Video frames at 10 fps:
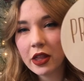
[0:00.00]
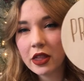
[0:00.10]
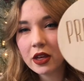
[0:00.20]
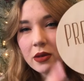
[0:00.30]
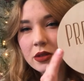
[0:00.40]
I
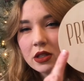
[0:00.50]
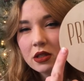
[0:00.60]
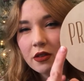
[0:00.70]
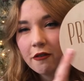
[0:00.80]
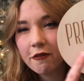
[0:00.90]
think it
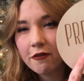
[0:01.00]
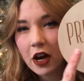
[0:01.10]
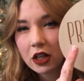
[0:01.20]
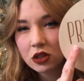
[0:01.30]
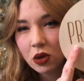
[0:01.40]
was
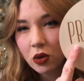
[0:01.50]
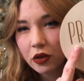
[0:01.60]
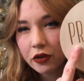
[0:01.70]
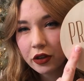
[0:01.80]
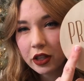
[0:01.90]
Foxhole
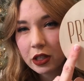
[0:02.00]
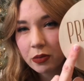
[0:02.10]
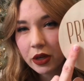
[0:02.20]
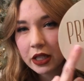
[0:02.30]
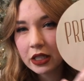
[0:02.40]
for this
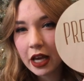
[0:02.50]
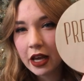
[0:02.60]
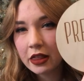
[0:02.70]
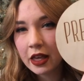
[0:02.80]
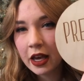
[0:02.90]
print,
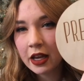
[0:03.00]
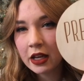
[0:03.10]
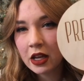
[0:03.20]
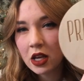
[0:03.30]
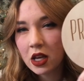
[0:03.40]
and
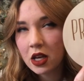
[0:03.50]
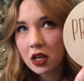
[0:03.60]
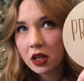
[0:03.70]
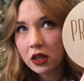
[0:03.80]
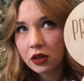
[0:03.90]
then
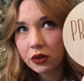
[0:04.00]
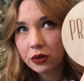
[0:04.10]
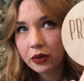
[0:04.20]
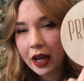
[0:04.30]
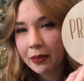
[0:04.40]

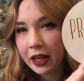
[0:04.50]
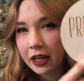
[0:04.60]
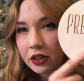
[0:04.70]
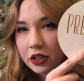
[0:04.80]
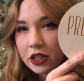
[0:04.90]

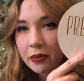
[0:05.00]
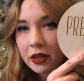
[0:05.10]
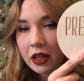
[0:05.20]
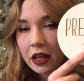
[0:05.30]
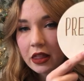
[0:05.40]
Ramland or
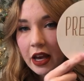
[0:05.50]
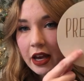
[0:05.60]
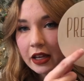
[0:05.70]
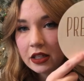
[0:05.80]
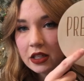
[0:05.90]
something like
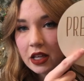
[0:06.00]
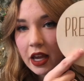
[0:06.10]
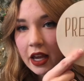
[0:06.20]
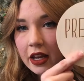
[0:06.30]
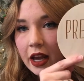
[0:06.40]
that,
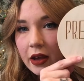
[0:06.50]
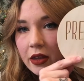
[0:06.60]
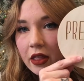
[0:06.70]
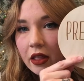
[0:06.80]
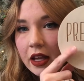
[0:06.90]
and I
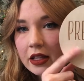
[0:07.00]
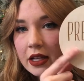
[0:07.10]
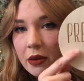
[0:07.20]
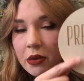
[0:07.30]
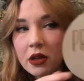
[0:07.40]
can link
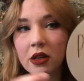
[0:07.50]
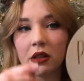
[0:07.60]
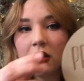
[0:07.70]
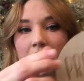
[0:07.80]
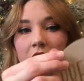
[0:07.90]
down
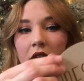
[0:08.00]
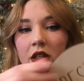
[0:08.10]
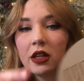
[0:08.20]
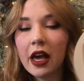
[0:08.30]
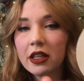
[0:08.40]

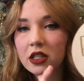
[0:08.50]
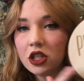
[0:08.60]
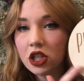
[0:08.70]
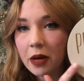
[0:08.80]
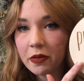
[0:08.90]
the Etsy
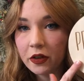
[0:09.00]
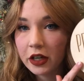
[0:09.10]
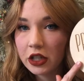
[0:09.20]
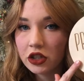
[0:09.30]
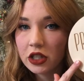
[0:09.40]
shop if you're
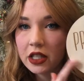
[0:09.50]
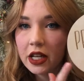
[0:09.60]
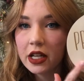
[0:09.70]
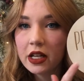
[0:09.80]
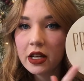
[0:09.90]

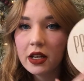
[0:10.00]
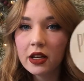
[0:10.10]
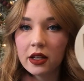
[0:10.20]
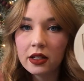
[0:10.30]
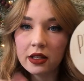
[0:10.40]
interested
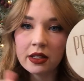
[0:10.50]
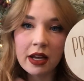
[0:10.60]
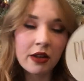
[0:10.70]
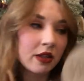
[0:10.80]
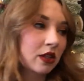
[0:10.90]

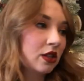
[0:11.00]
down in the